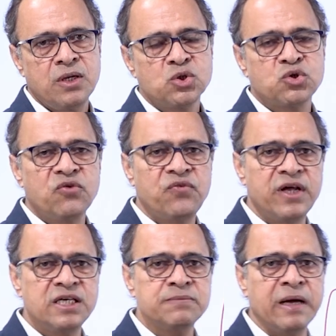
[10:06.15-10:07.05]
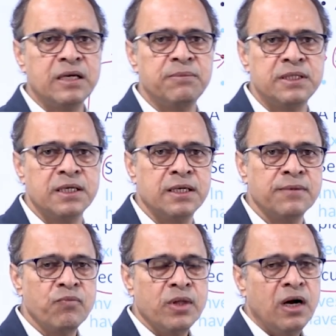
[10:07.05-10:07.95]
So a phrase might be there,
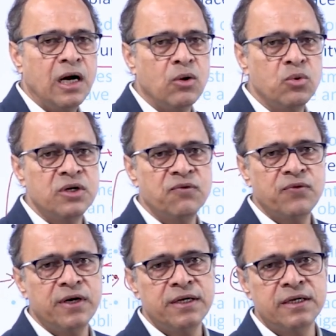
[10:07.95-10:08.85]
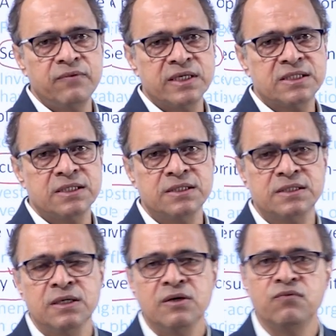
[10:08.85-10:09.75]
how different investors